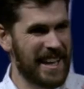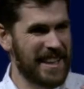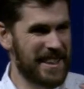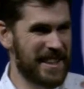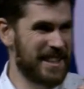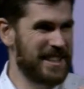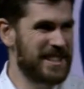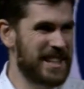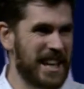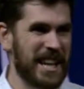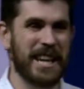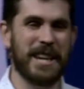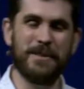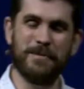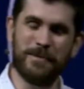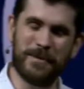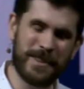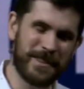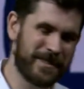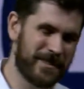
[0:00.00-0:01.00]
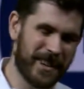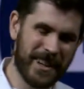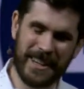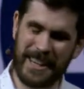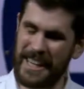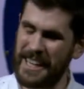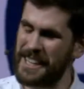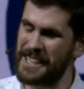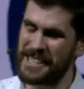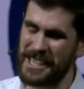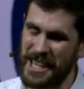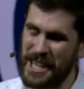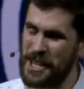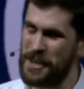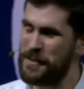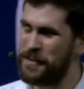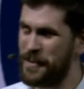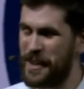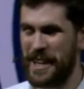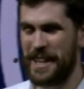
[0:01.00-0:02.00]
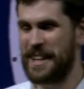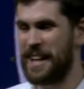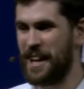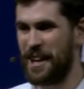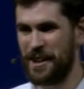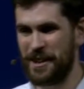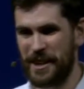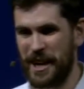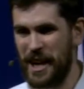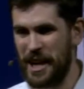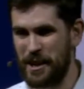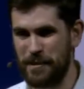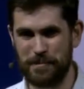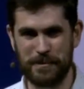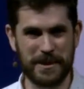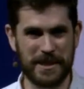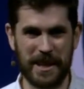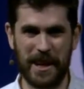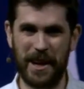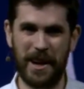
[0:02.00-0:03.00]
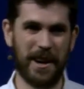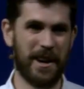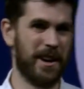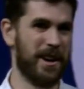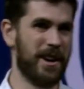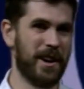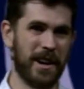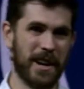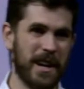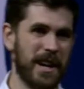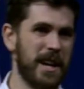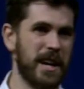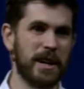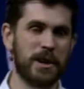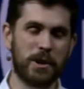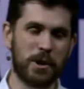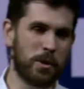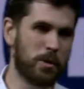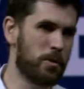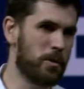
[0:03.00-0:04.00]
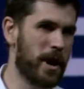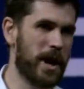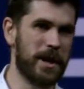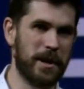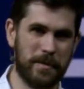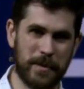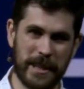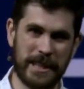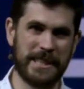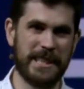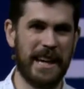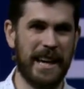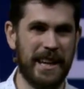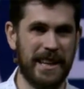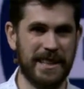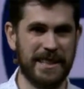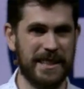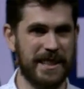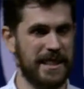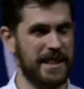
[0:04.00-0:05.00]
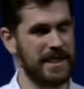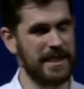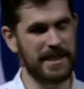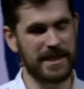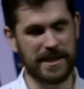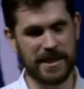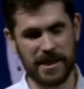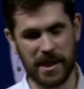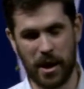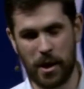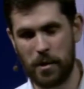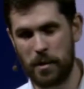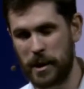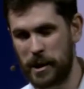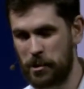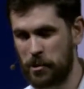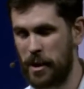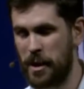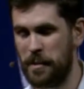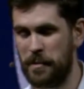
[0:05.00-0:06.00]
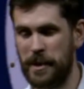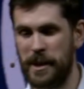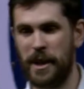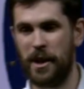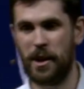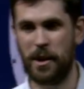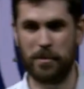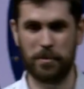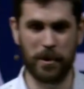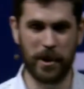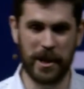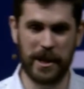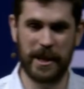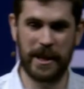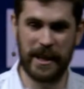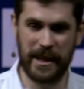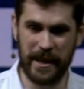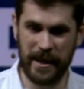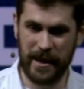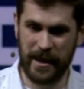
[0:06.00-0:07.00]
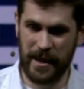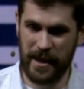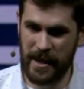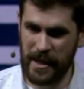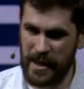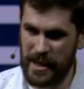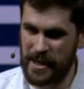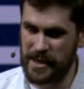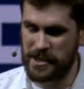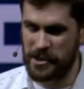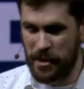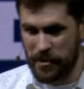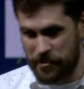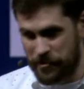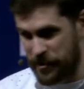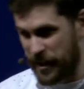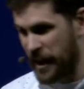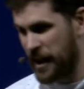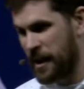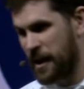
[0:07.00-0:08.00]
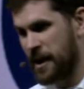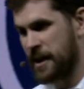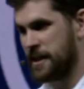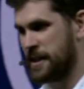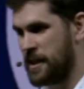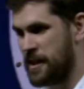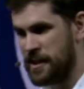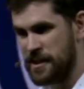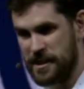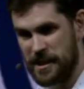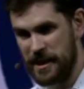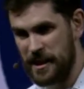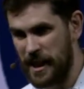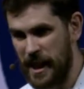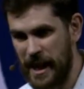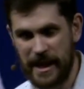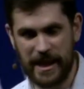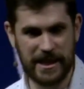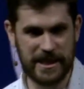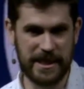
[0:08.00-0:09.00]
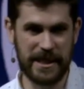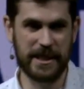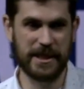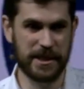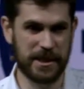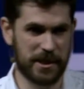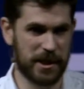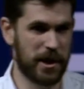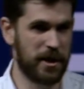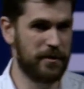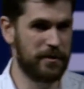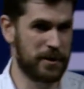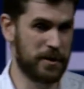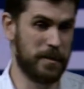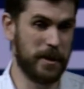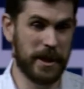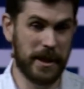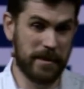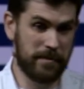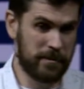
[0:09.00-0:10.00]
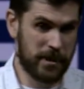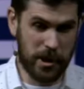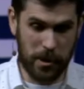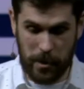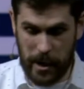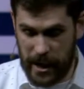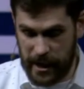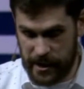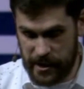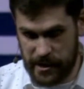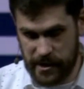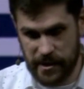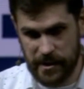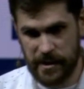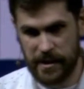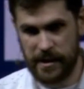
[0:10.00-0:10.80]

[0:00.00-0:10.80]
the fucking team at Hello Games are incredibly talented and so incredibly hardworking. And so I felt like their legacy deserved to be correct.